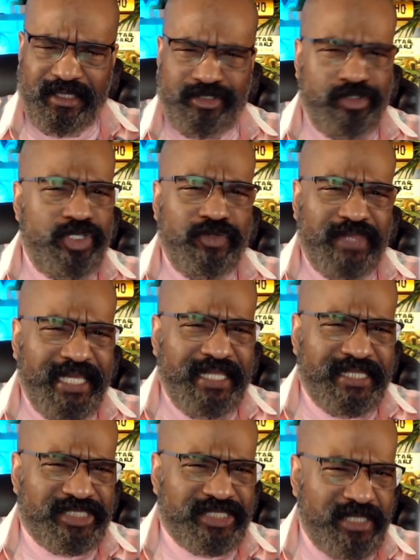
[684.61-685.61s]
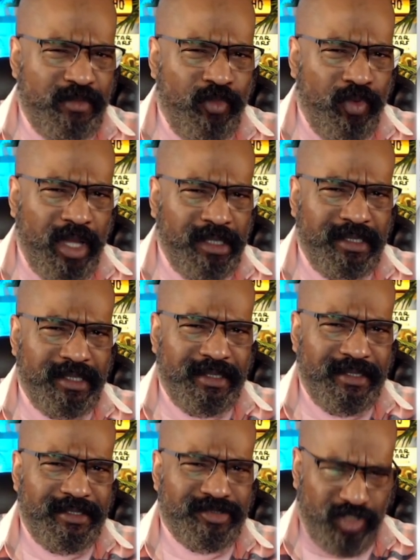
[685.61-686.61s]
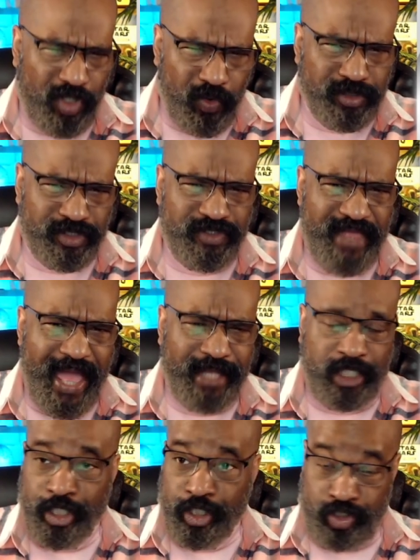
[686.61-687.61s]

Do you think that someone told her that?